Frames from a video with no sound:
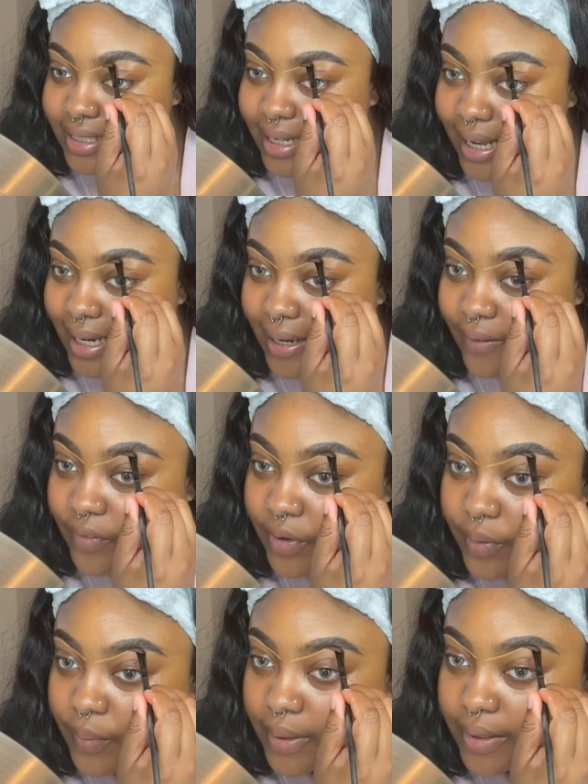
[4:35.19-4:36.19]
Like, if you
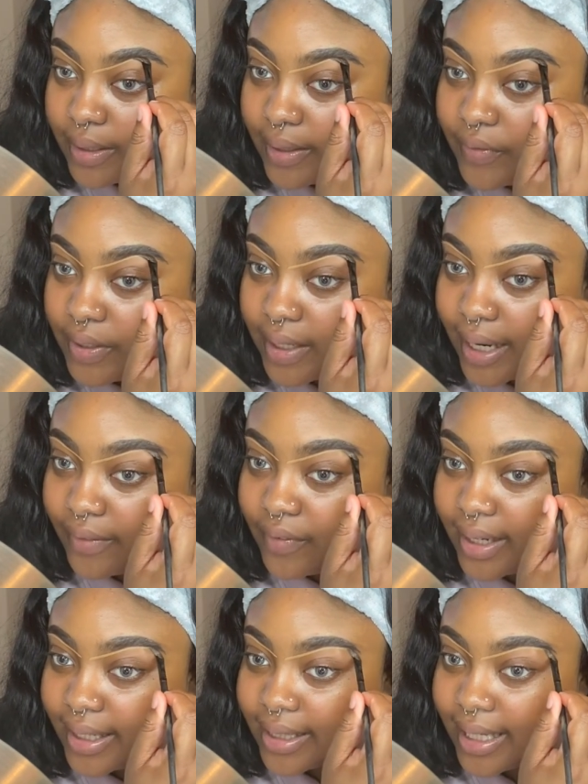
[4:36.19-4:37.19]
don't want to live your life
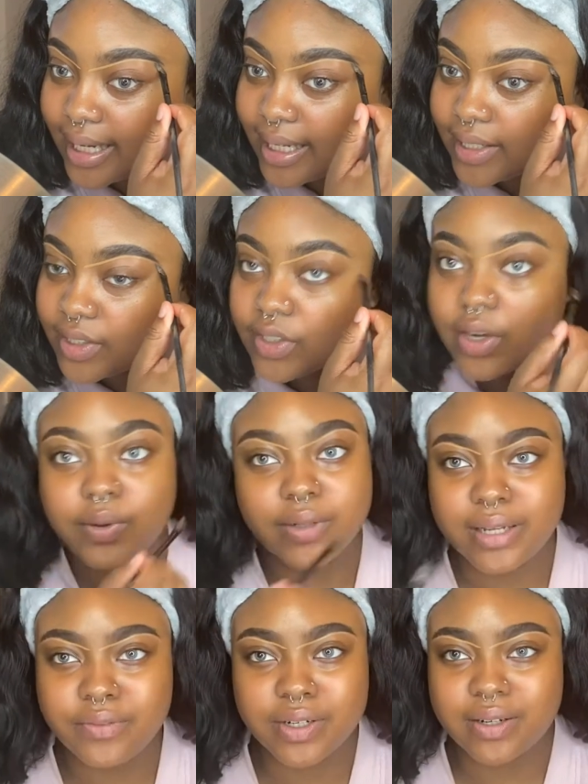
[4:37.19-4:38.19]
like that, don't
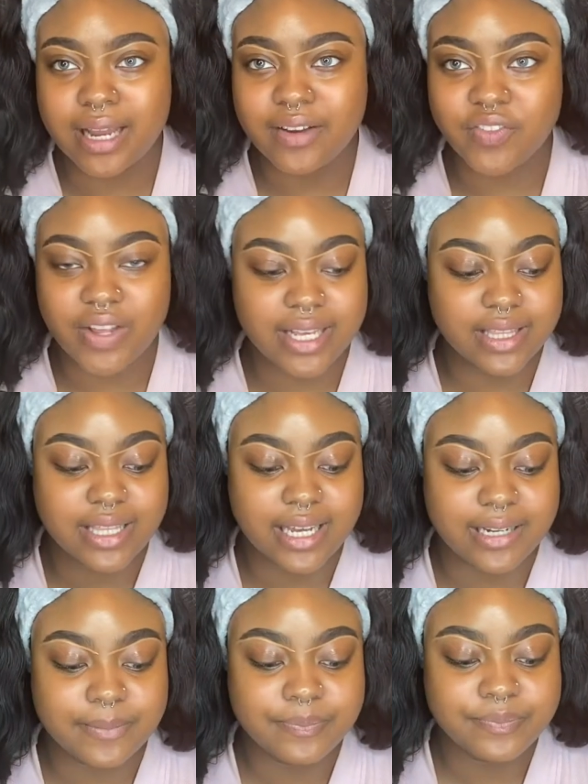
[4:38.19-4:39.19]
live your life like
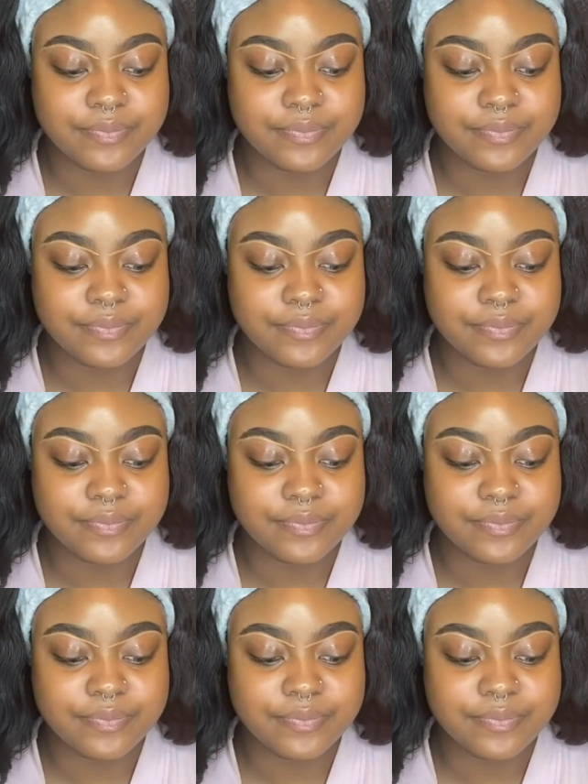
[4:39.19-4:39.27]
that.